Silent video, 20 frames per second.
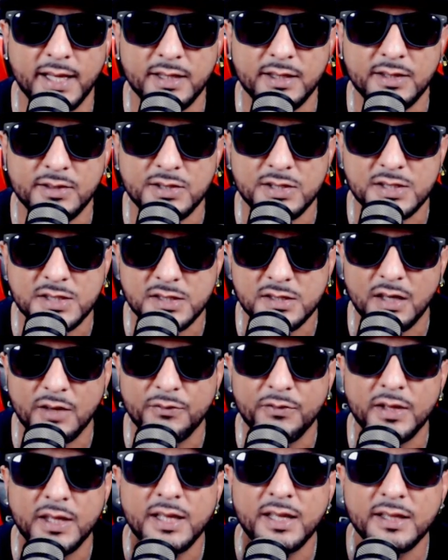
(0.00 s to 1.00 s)
any of the
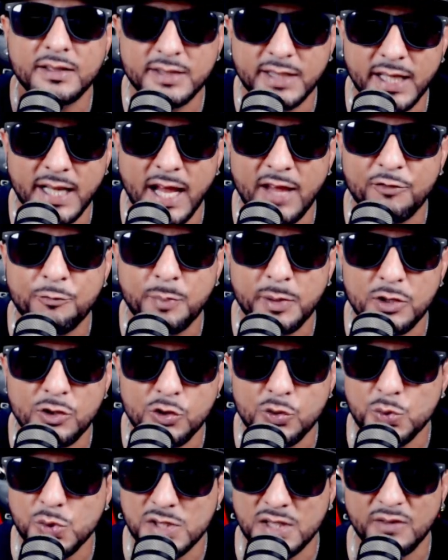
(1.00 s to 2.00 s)
stuff that I've been
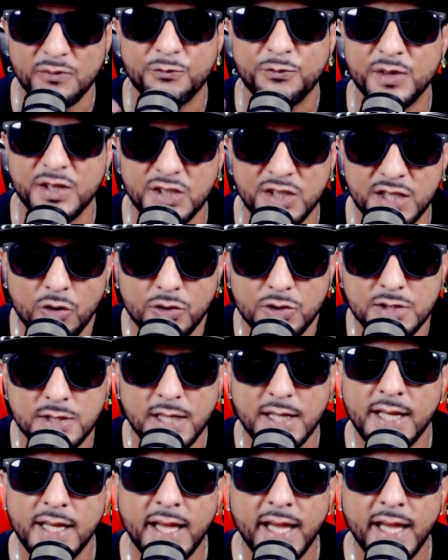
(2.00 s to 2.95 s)
using for works.